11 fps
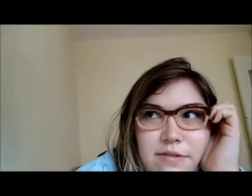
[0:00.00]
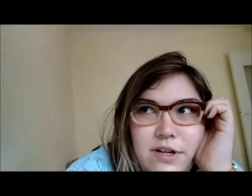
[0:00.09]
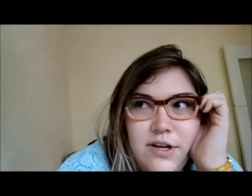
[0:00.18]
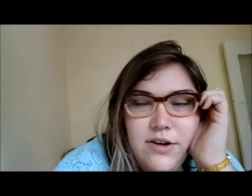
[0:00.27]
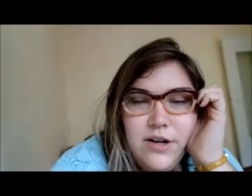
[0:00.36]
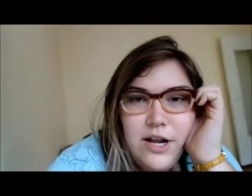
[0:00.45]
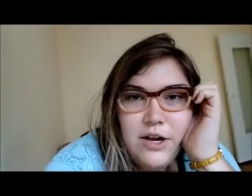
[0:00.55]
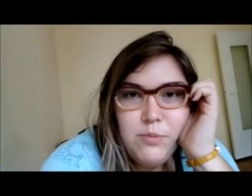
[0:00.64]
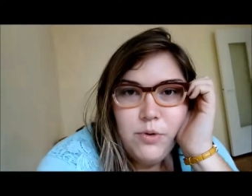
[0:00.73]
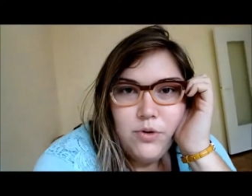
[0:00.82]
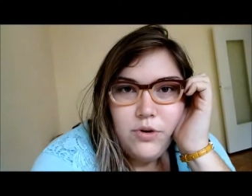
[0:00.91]
here in
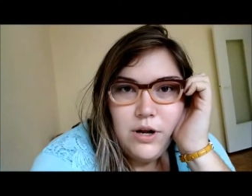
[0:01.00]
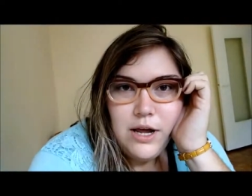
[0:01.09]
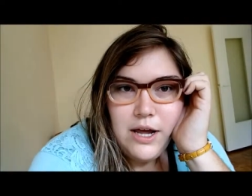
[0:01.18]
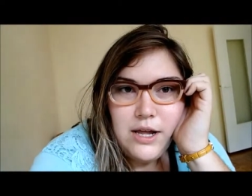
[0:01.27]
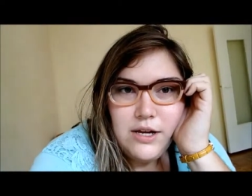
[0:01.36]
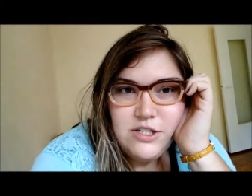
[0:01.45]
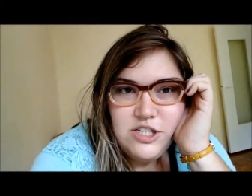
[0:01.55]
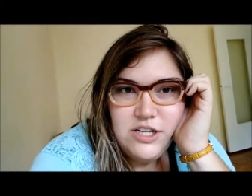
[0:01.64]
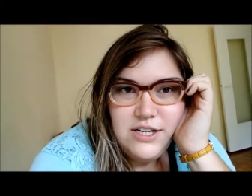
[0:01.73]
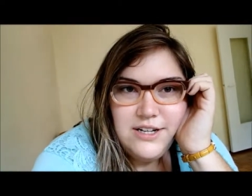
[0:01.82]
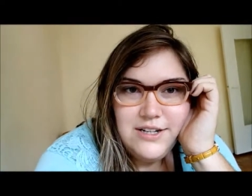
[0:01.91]
Hennebont, and she
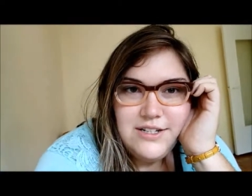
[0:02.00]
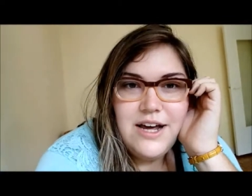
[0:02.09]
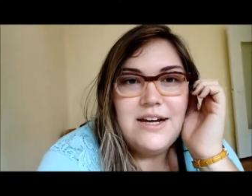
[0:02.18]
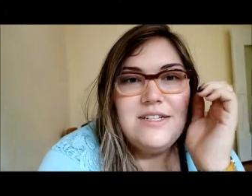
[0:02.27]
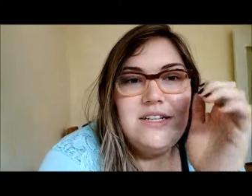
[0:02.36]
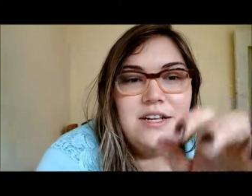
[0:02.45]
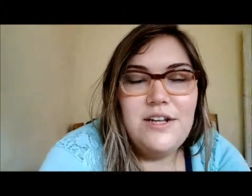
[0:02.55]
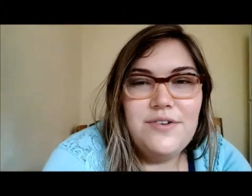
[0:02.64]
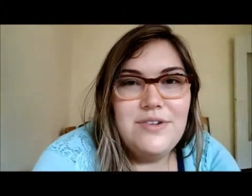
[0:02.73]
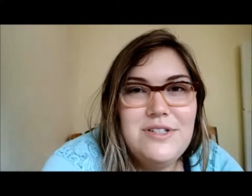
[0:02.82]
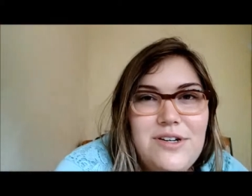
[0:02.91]
needed a taxi, and there
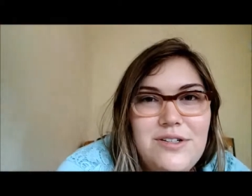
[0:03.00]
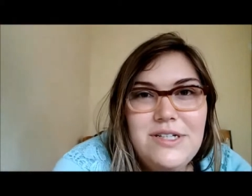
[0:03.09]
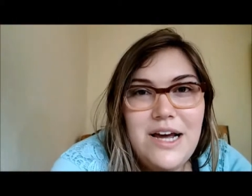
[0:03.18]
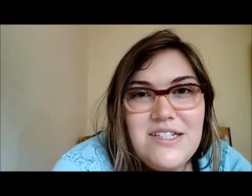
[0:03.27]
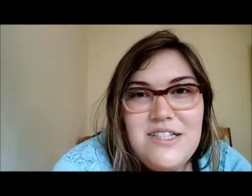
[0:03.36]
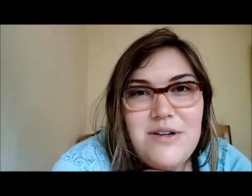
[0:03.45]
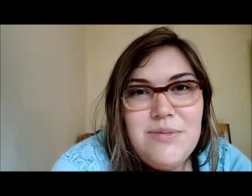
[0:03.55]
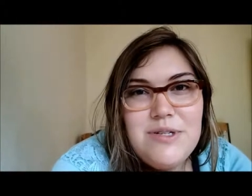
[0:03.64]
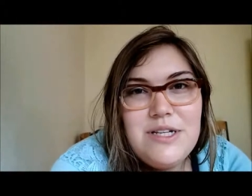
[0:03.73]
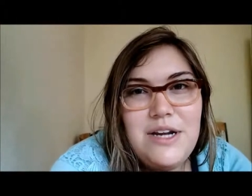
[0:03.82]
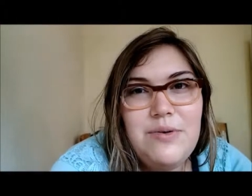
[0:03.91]
was no taxi
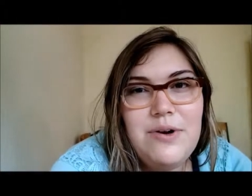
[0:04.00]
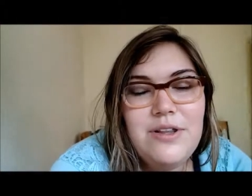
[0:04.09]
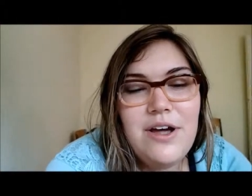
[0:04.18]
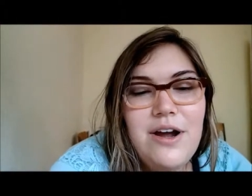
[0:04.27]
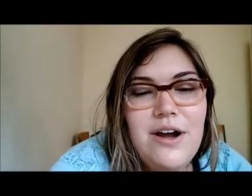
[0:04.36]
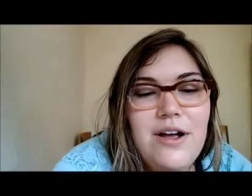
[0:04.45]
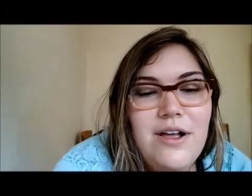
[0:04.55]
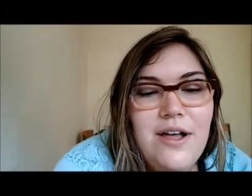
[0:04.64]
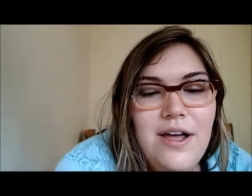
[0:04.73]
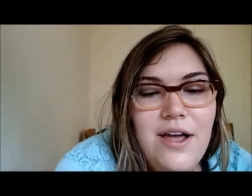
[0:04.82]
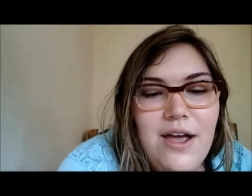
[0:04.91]
numbers anywhere there.
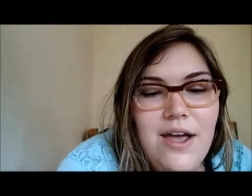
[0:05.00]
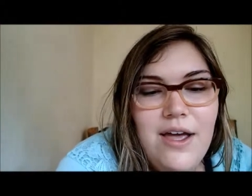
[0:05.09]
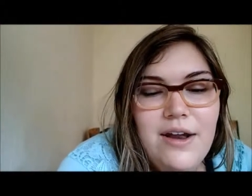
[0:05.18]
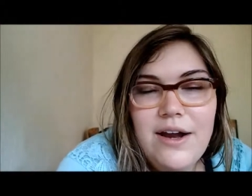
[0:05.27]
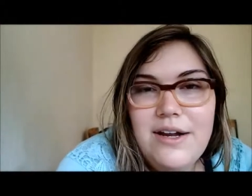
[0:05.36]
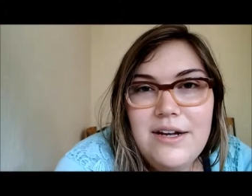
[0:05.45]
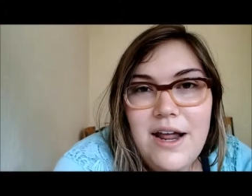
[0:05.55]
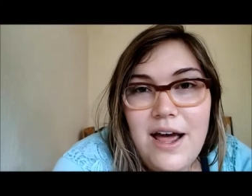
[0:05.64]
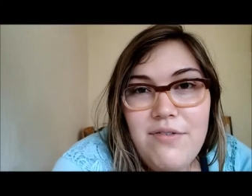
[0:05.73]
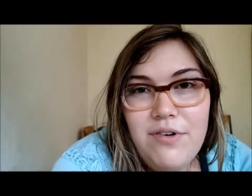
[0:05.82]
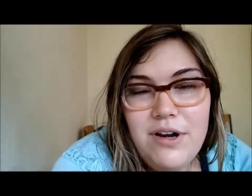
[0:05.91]
And I didn't
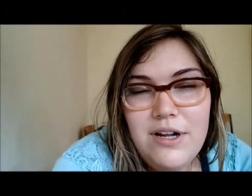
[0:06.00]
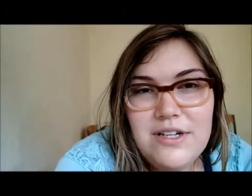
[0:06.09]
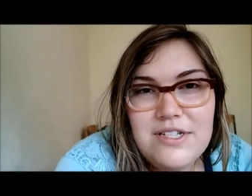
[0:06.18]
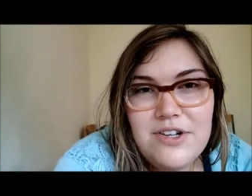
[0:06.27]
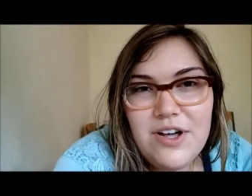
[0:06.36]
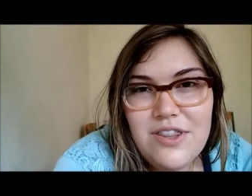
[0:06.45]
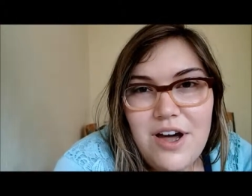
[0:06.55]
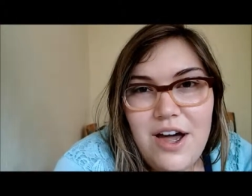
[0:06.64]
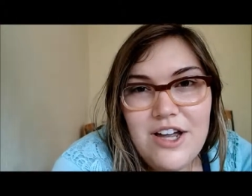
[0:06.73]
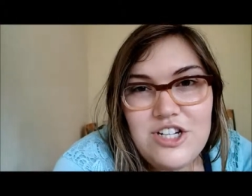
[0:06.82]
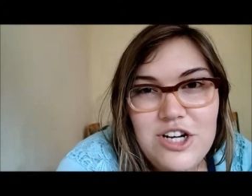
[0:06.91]
have one, and so I
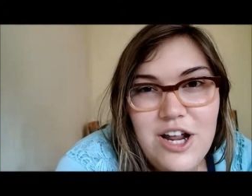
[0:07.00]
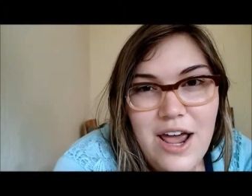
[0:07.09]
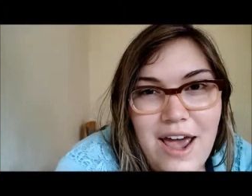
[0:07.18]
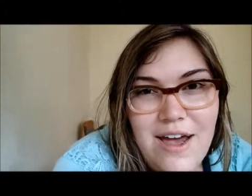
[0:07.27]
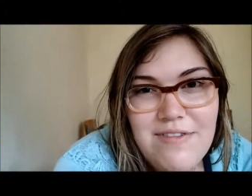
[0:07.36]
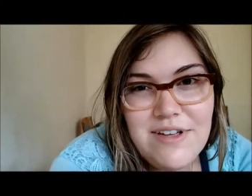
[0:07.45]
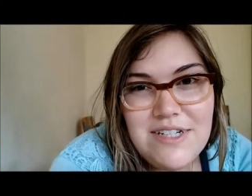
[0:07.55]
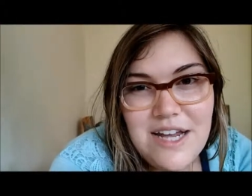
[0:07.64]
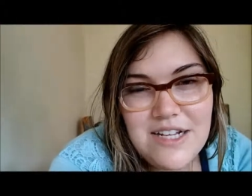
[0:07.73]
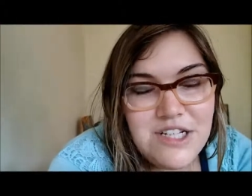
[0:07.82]
thought I should have a taxi